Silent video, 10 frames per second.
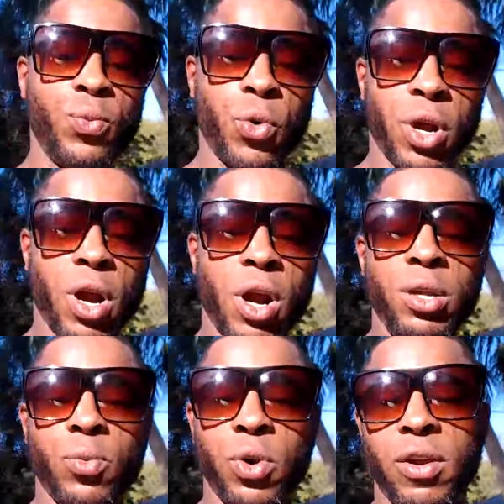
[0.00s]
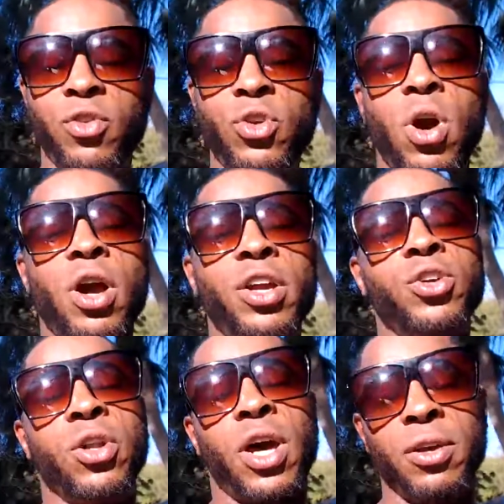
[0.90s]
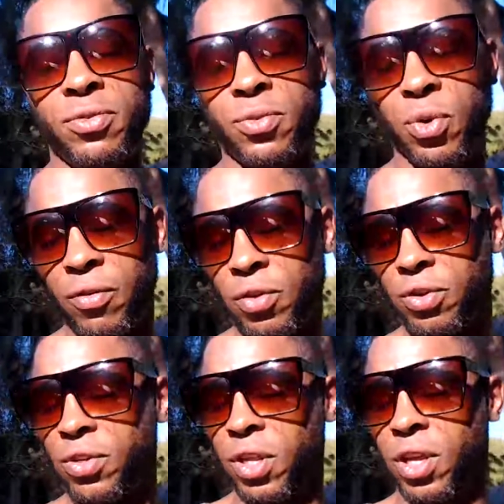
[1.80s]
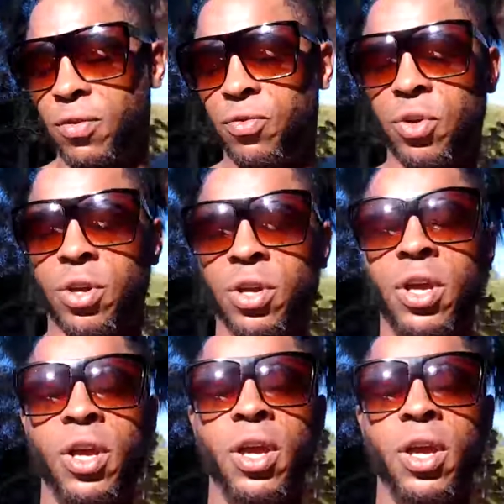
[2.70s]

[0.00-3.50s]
wherever you are in your life, wherever you're sitting, if you're